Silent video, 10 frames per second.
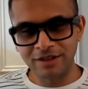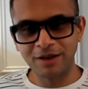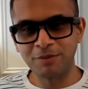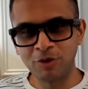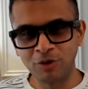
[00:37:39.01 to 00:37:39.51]

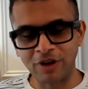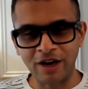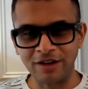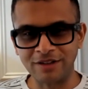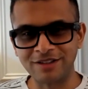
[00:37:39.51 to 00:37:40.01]
CMU
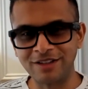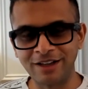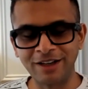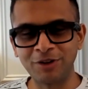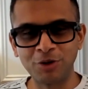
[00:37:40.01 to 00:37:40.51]
grads
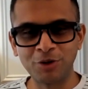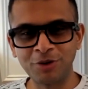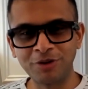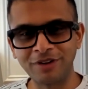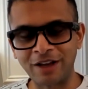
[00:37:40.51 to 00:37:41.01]
seeking to
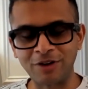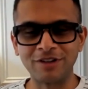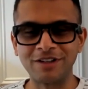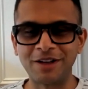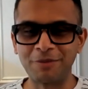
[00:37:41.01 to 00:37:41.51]
do
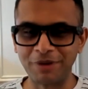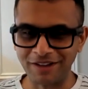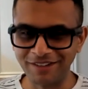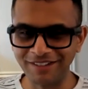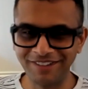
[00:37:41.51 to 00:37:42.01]
technology
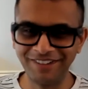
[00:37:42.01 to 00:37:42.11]
company.